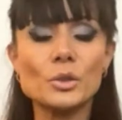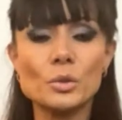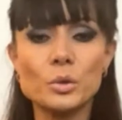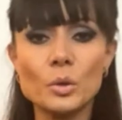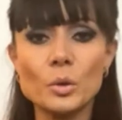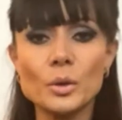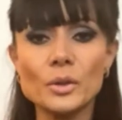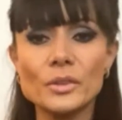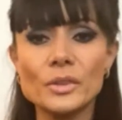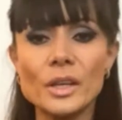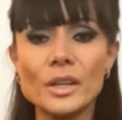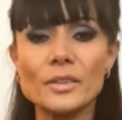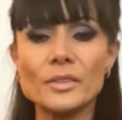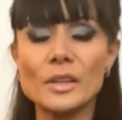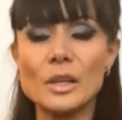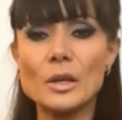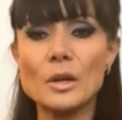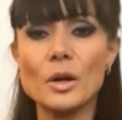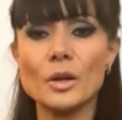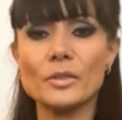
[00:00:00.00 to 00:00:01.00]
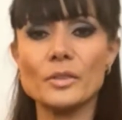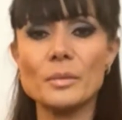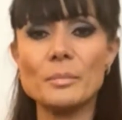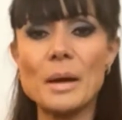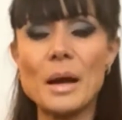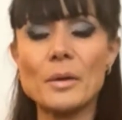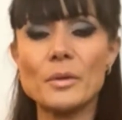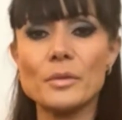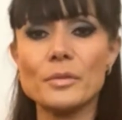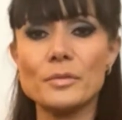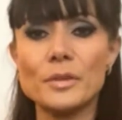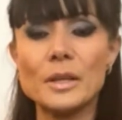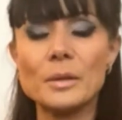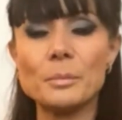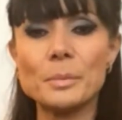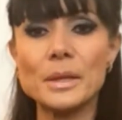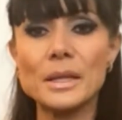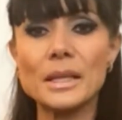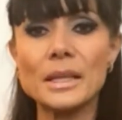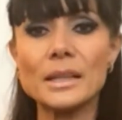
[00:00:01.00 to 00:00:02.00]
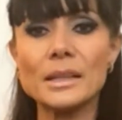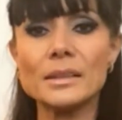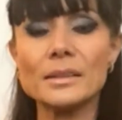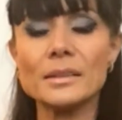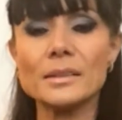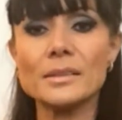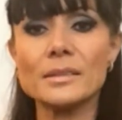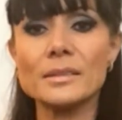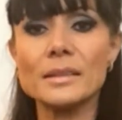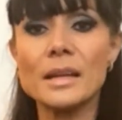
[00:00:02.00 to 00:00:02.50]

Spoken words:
taught us a lot about the Philippines